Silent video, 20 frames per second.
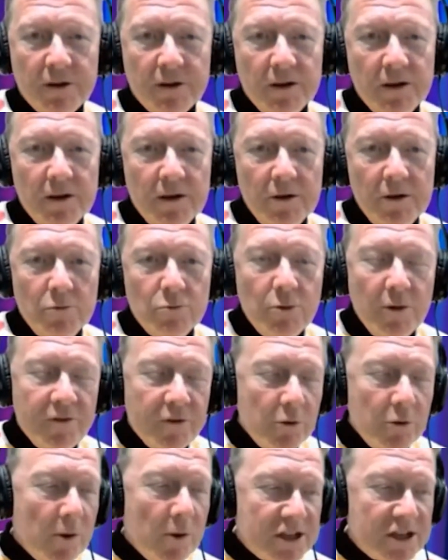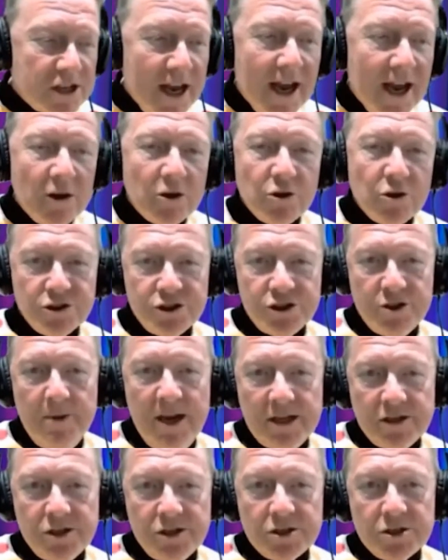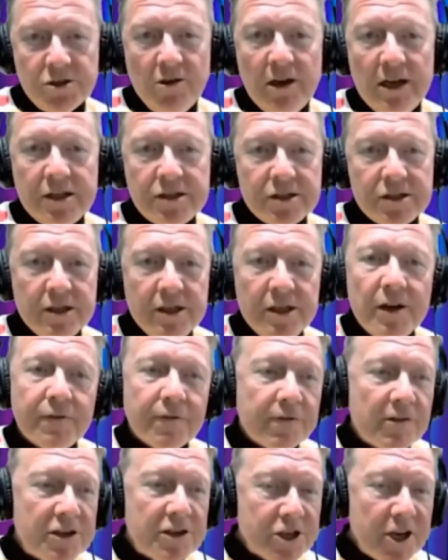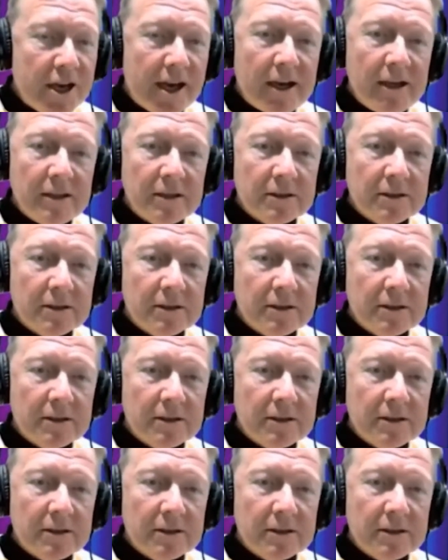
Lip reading: Well, if you went out and got some exercise in the fresh air,